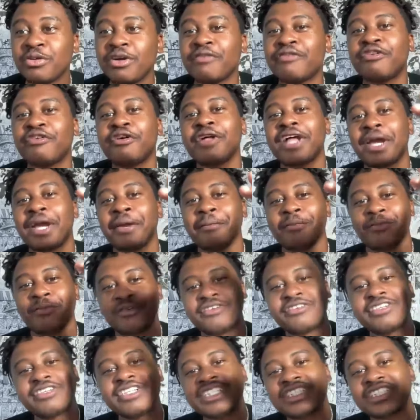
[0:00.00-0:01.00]
went for like
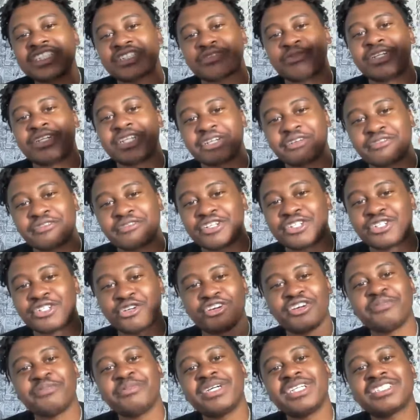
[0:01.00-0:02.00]
we really just went there for a
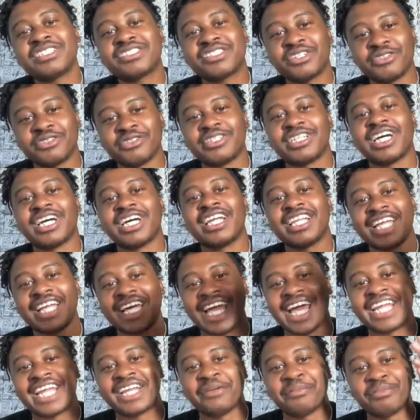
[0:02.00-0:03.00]
tournament, so we kind of
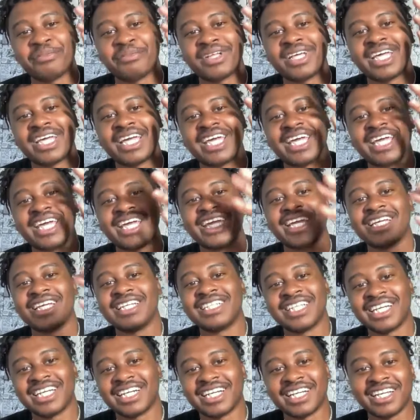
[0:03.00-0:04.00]
like had to play
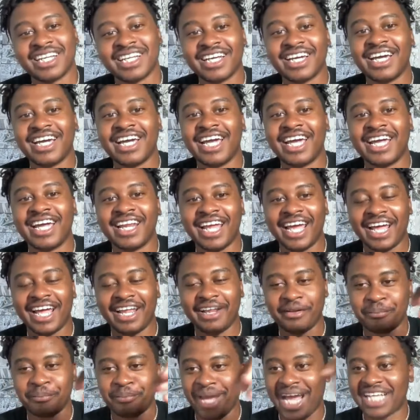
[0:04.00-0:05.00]
da da da
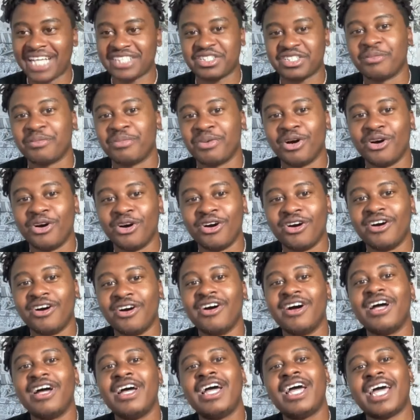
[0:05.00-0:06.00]
uh,
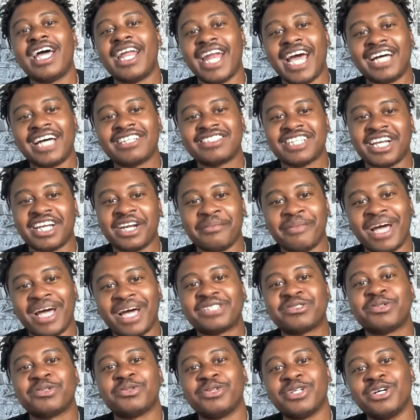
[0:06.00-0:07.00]
basketball. And outside of
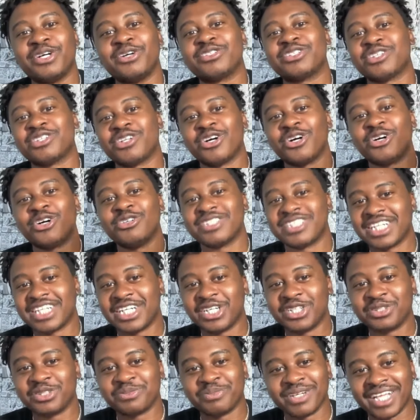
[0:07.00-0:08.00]
basketball, we go to the
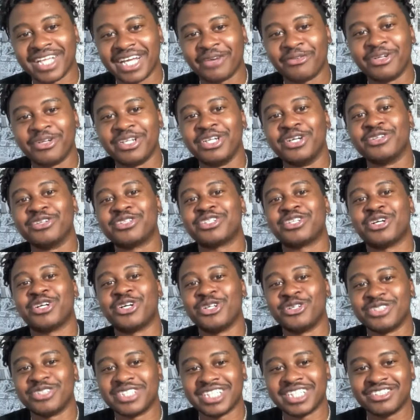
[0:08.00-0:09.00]
hotels, but like when you go to the
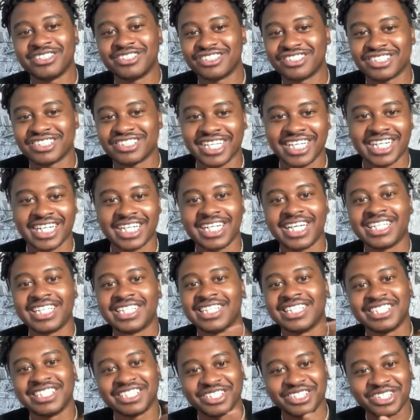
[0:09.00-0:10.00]
hotels, there's like
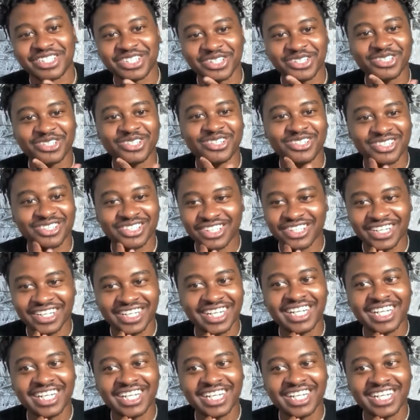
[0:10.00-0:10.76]
nothing to do. You're